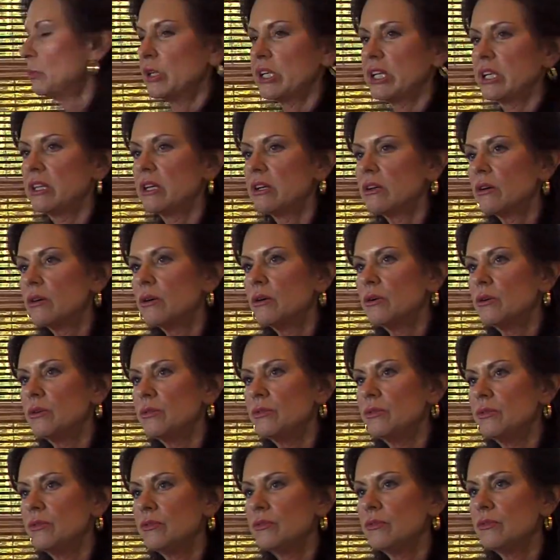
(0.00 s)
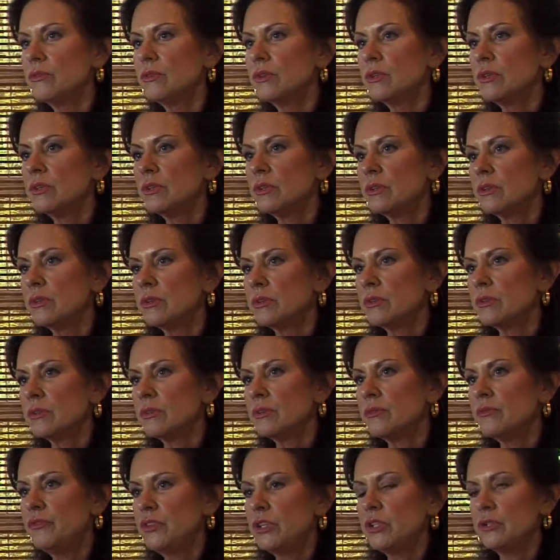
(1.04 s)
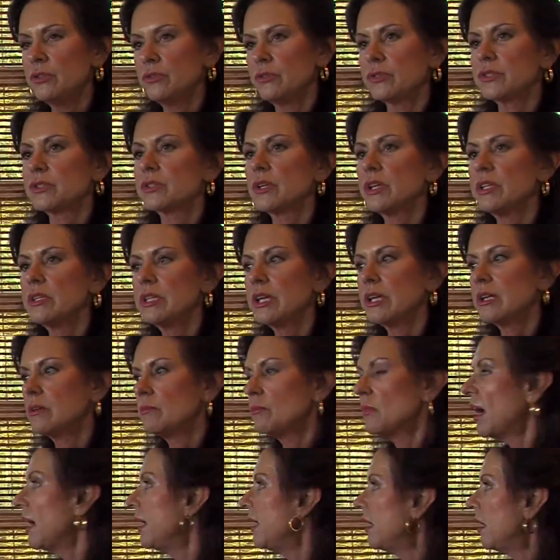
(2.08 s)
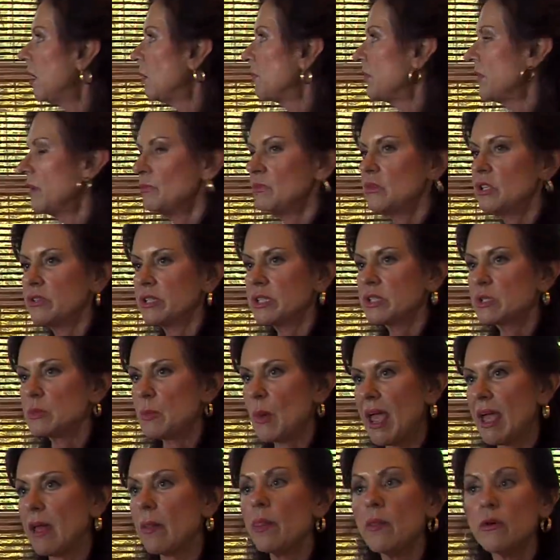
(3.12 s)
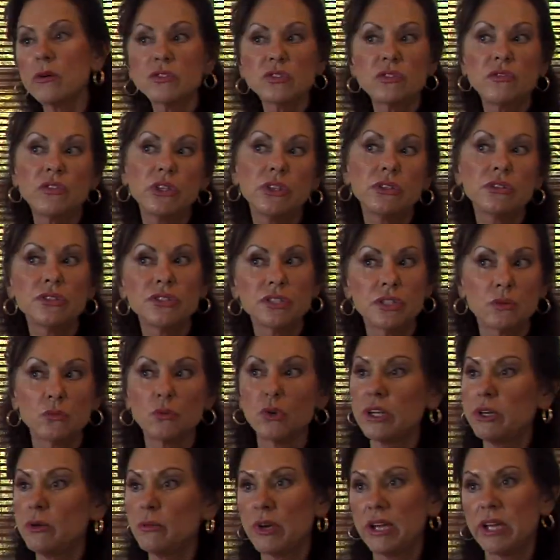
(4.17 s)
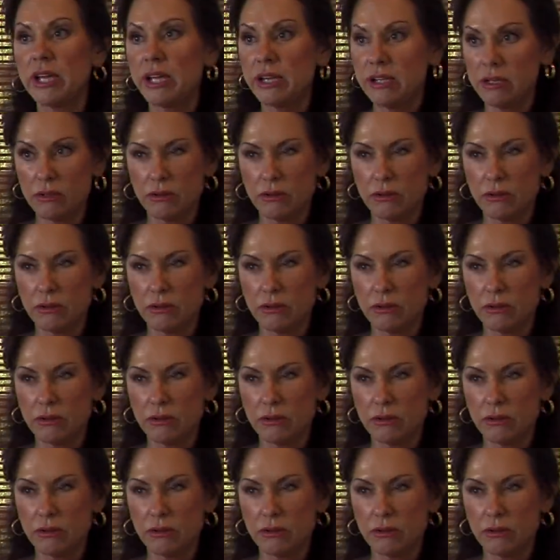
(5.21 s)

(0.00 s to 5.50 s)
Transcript: bring their own views and that it might help them to expand those views in one way,